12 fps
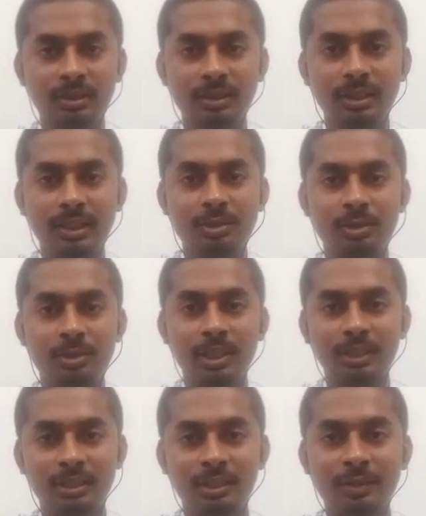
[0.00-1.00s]
That's
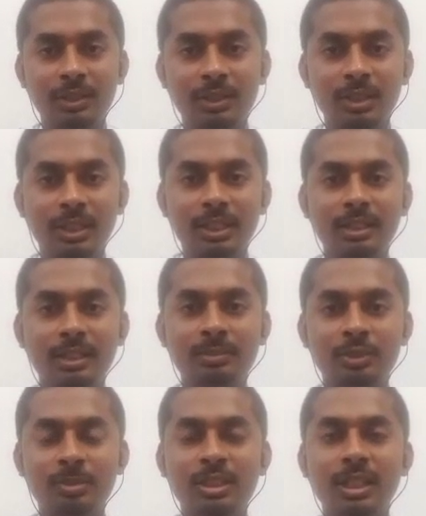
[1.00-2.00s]
why I was not getting
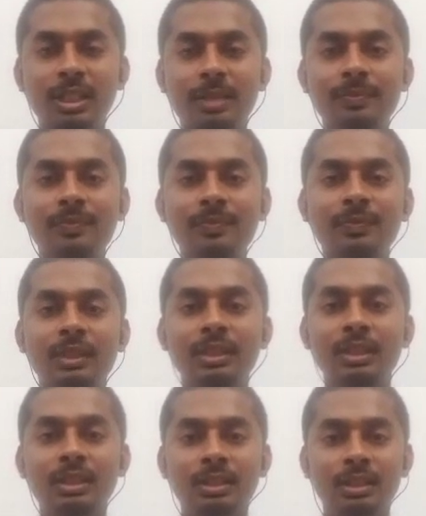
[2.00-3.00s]
so much time.
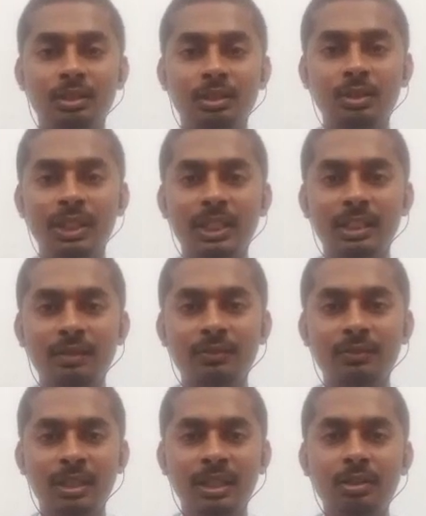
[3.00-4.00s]
So I gave
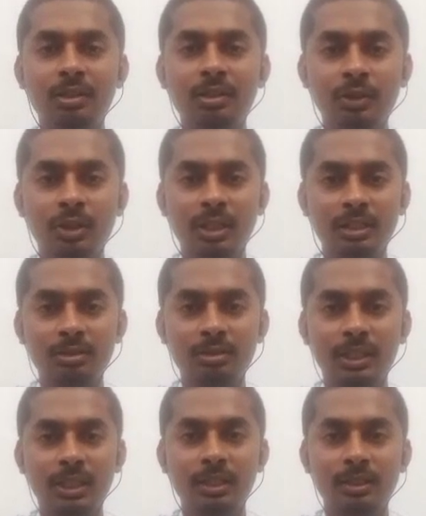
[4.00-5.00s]
three to four tests
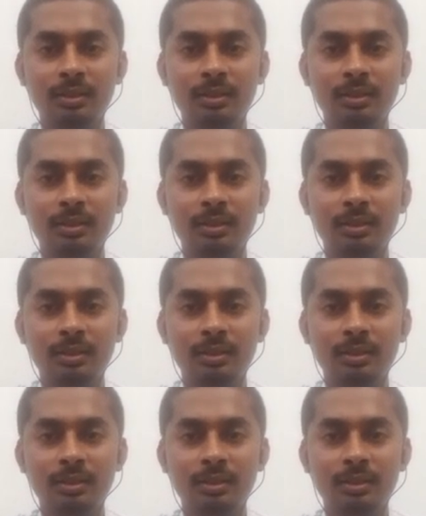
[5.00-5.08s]
only.